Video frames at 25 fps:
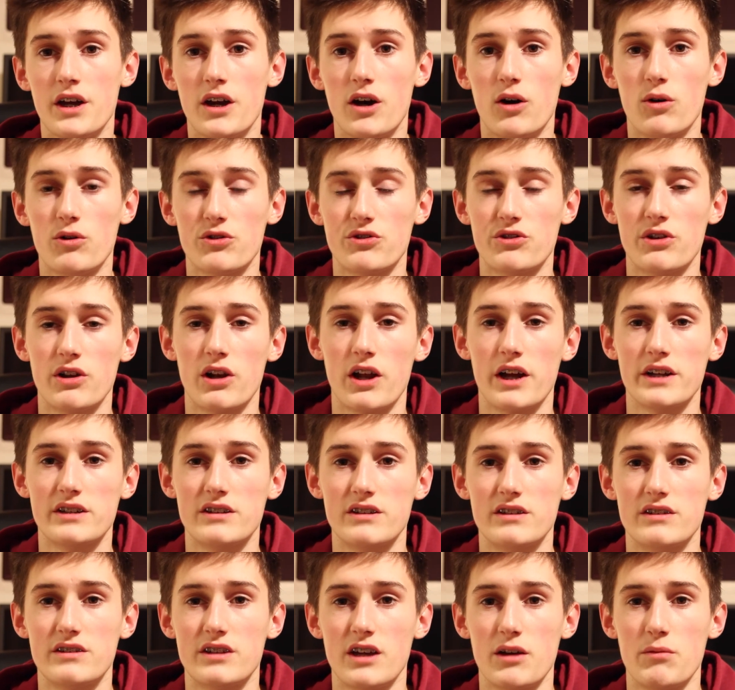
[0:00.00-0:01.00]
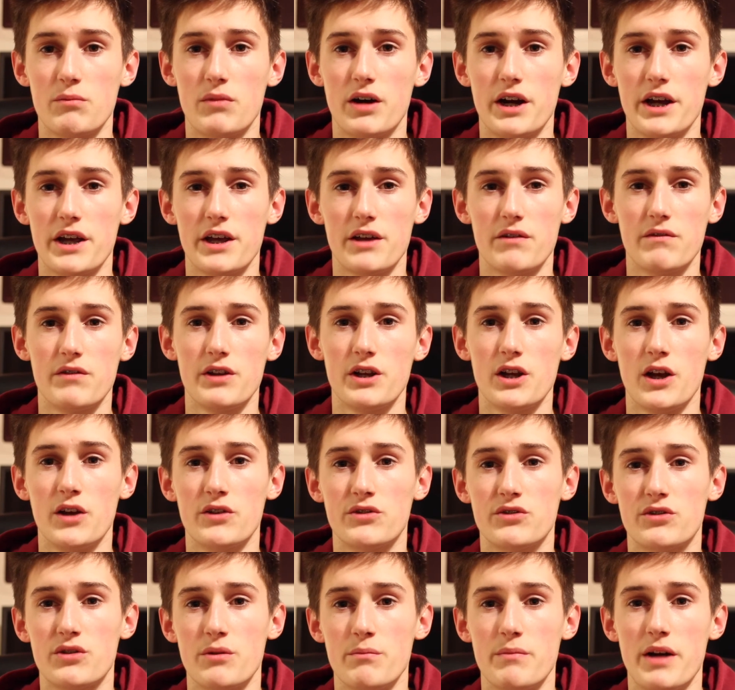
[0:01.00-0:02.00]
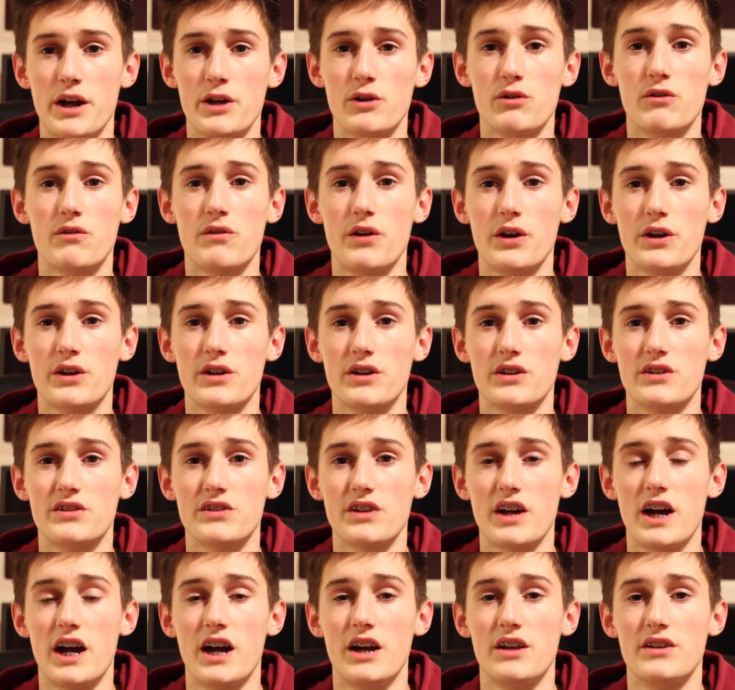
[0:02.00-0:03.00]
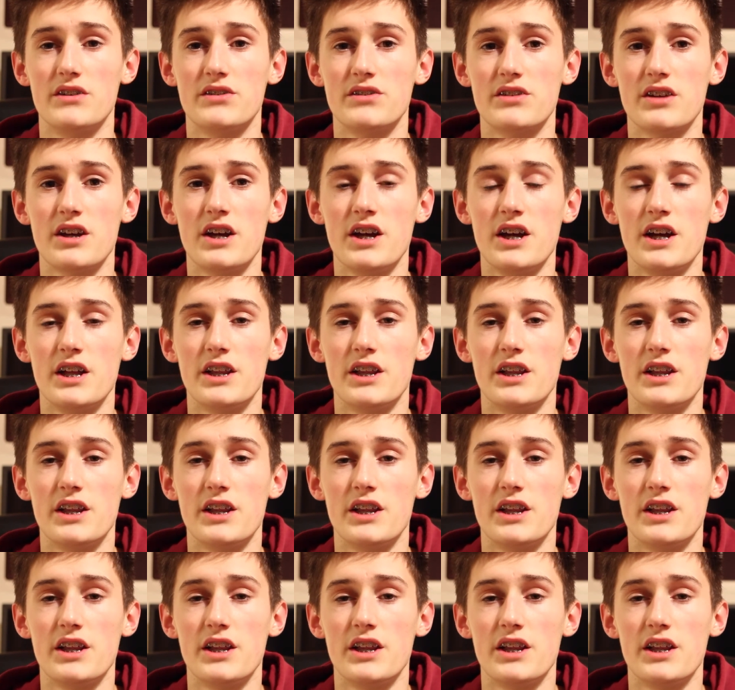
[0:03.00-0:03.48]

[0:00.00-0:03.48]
Also like to set my videos to manual focus as